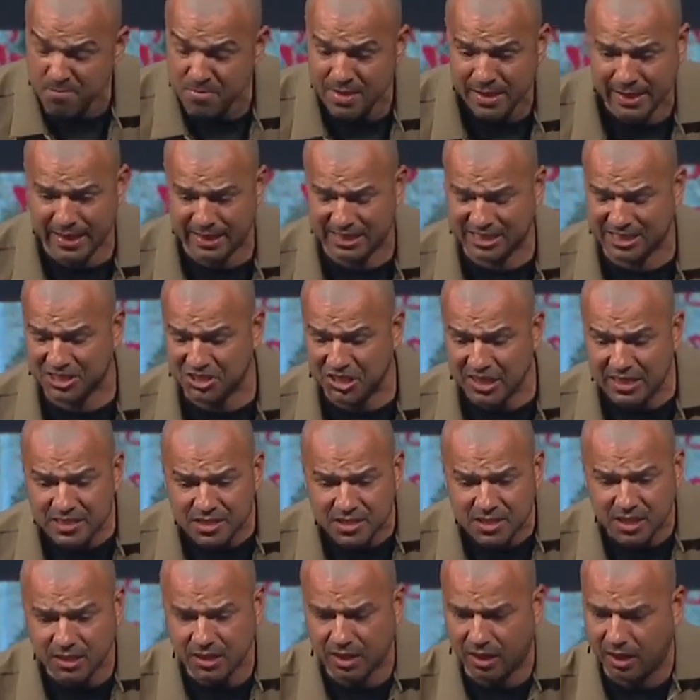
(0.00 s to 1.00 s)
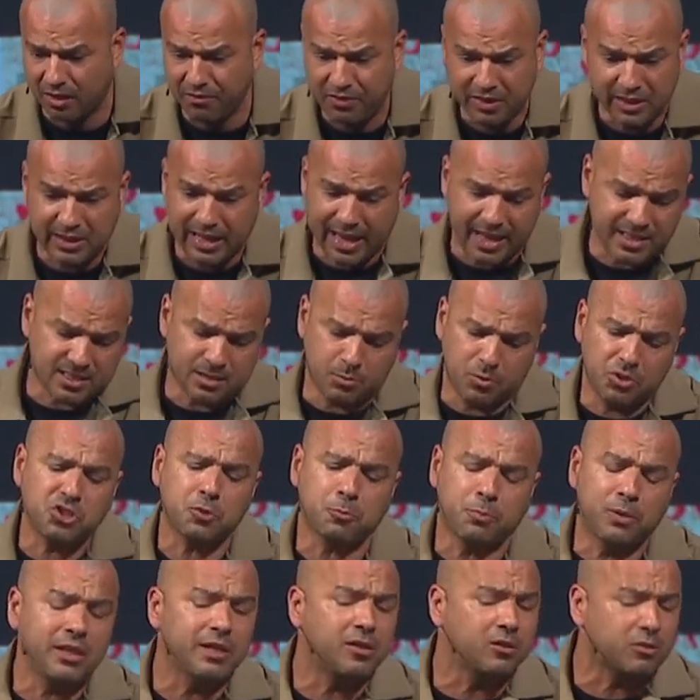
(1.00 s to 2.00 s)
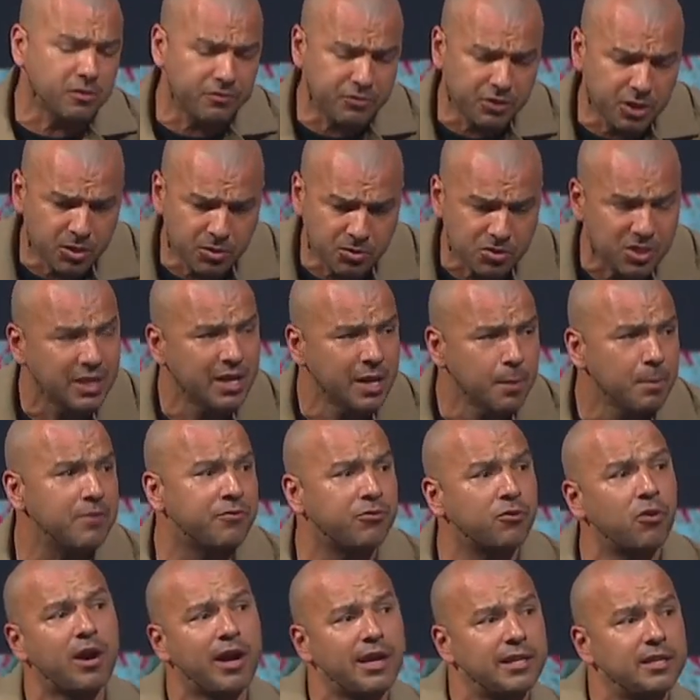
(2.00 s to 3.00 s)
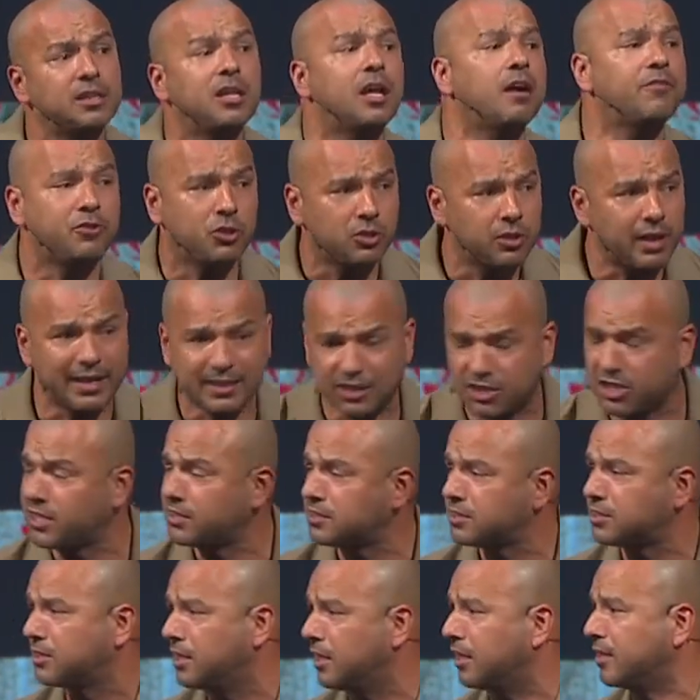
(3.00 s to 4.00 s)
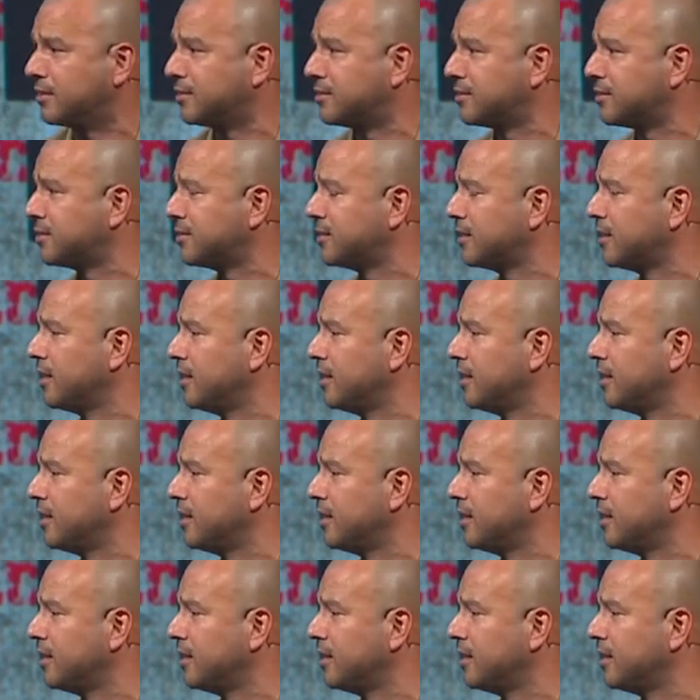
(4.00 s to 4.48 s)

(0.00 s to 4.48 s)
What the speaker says: He extends the love. He didn't ask him, what's your political views before I love you like Jesus does?